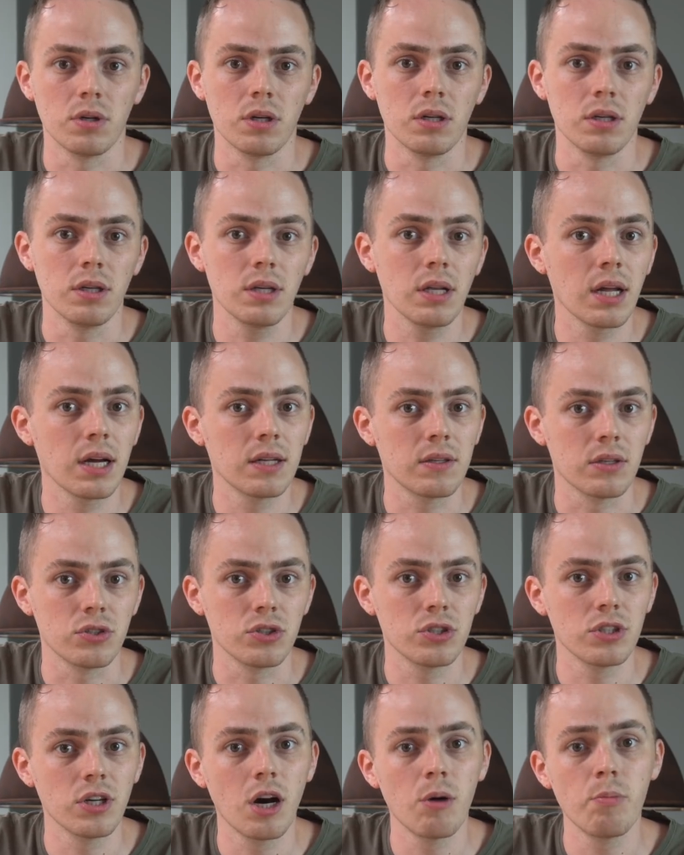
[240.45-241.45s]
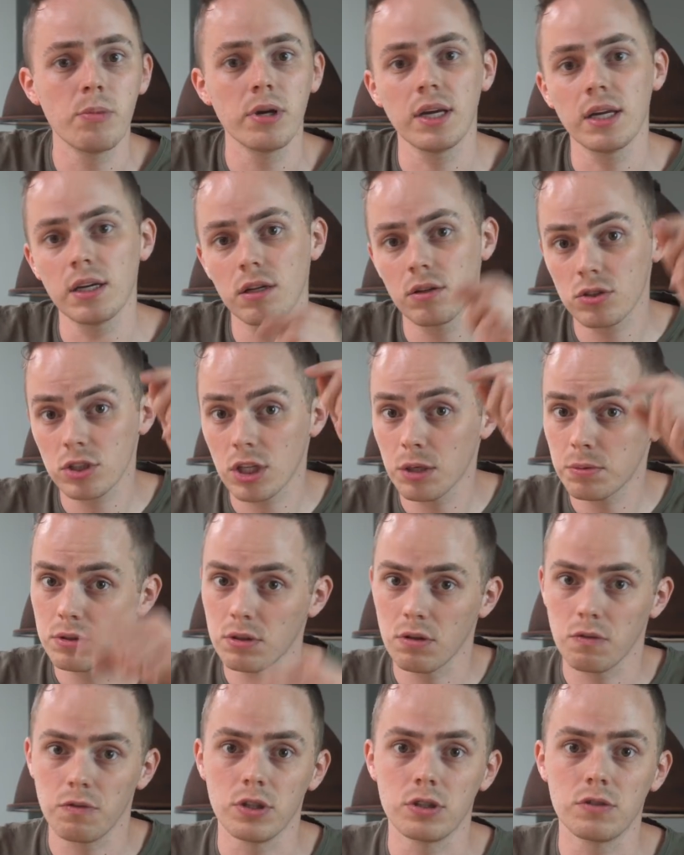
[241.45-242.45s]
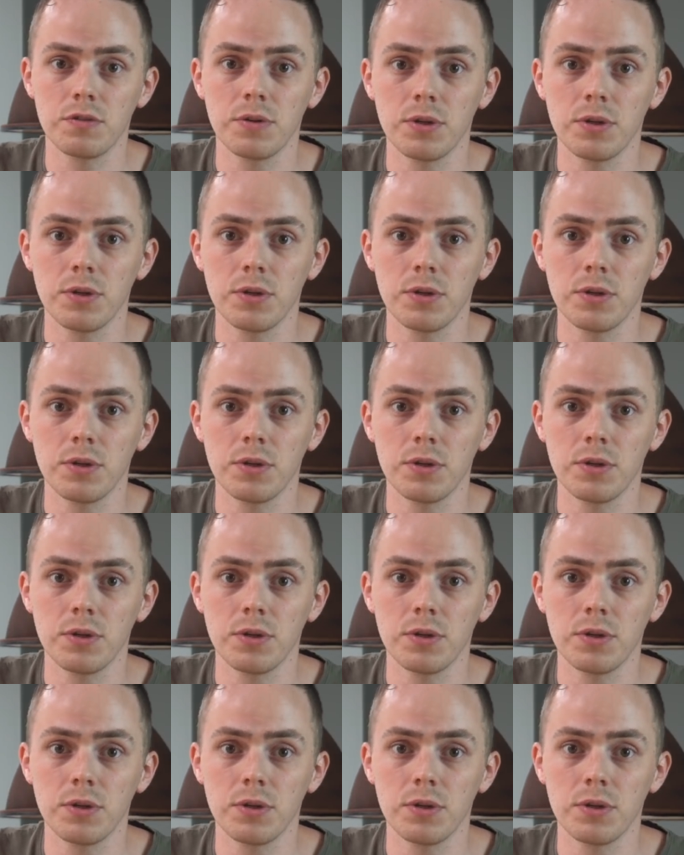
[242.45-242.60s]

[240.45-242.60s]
Yeelight and Xiaomi in the description of this